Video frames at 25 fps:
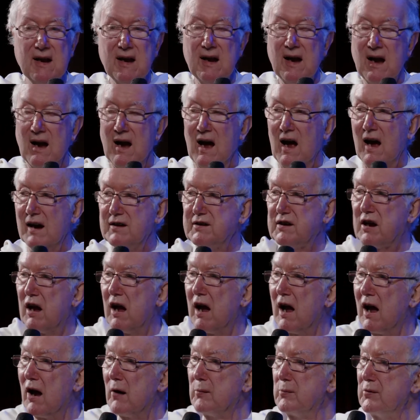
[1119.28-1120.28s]
Our
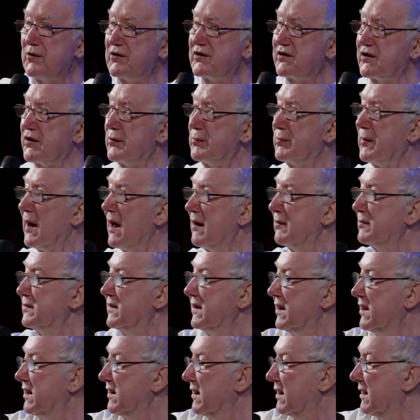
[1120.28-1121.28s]
car was surrounded
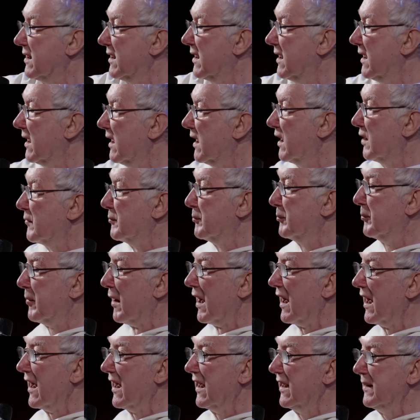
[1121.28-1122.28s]

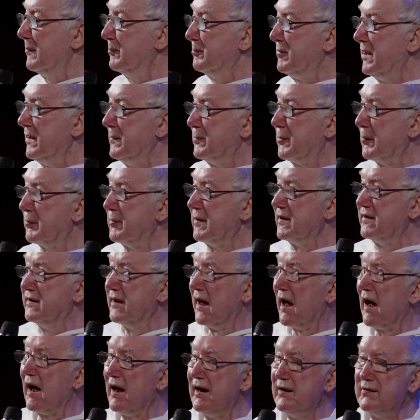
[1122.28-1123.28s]
by people with
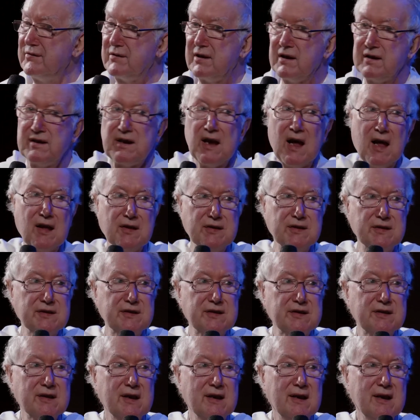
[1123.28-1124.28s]
knives and guns.
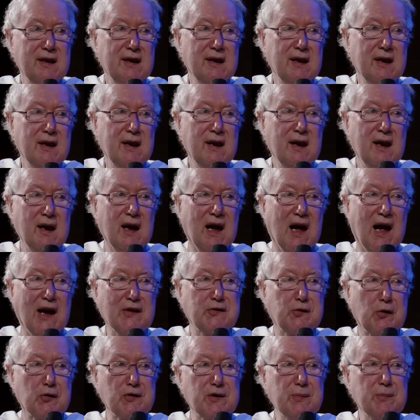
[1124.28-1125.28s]
I
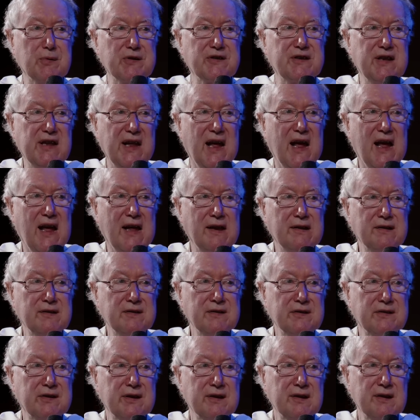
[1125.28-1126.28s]
thought it was the end.
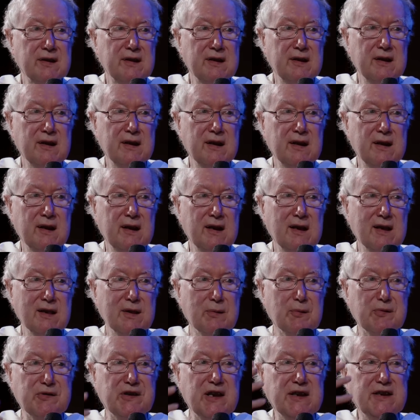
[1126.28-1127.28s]
There
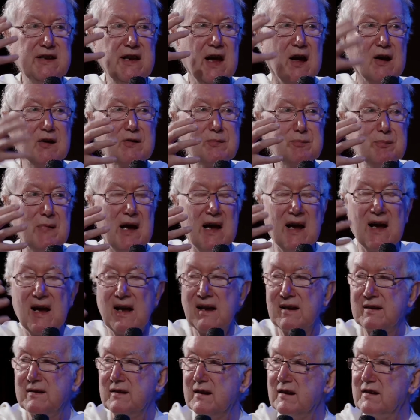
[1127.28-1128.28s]
was a young man
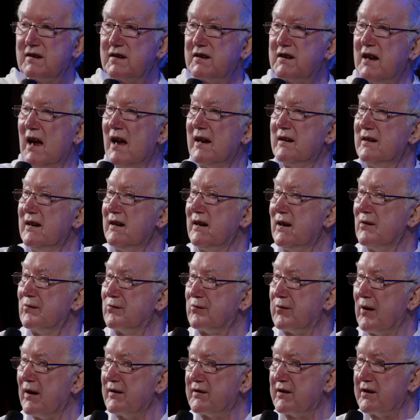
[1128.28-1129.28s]
standing in
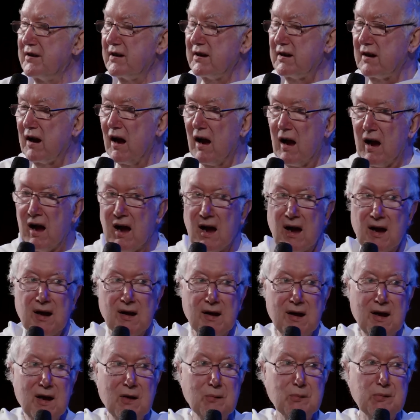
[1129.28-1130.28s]
front of the car
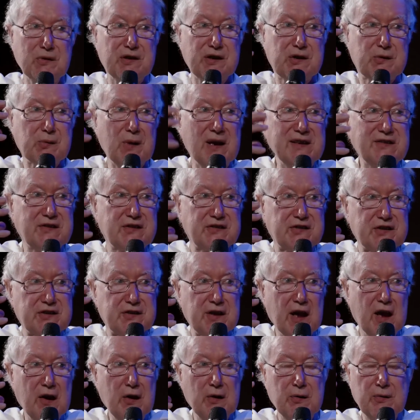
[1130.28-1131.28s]
with a great
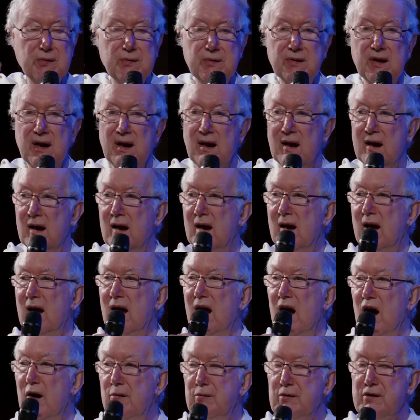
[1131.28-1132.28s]
stone
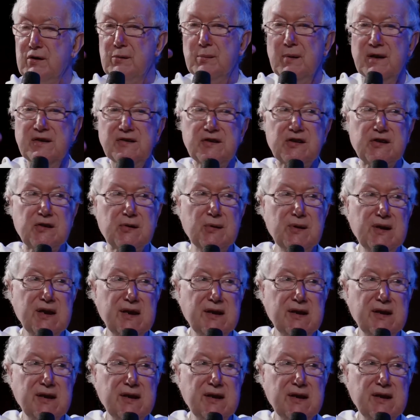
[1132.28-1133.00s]
over the windscreen.